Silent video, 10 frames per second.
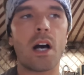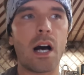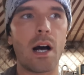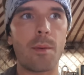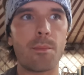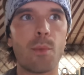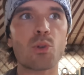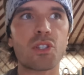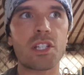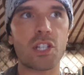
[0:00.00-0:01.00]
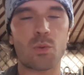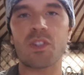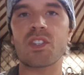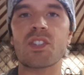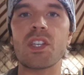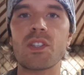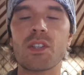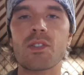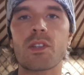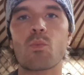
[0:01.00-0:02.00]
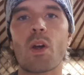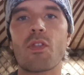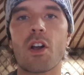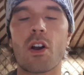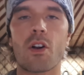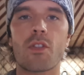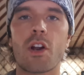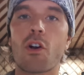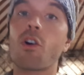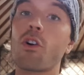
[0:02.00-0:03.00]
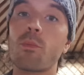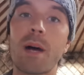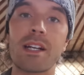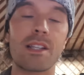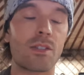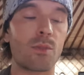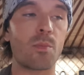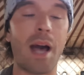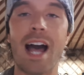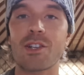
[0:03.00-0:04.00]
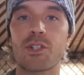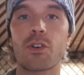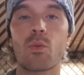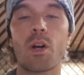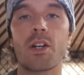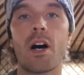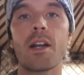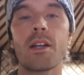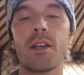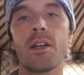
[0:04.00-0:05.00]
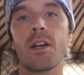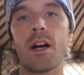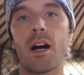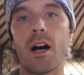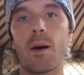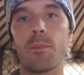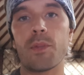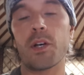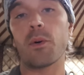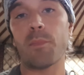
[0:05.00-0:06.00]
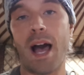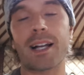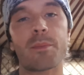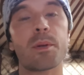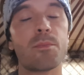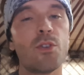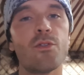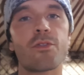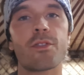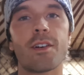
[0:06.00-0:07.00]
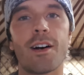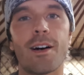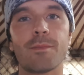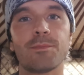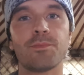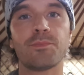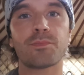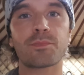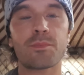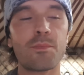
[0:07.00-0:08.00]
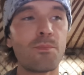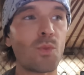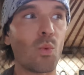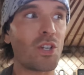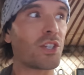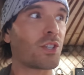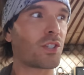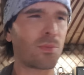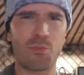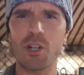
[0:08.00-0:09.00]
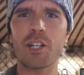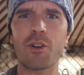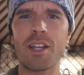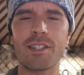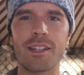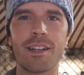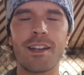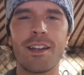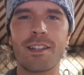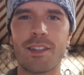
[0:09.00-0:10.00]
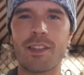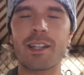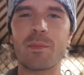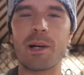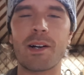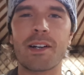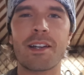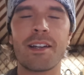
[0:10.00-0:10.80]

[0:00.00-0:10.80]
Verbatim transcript: um, mostly just with the seasons and when their, their herd might need some new pasture or whatnot. Um, they'll pack up and move, um, which is pretty crazy to think about.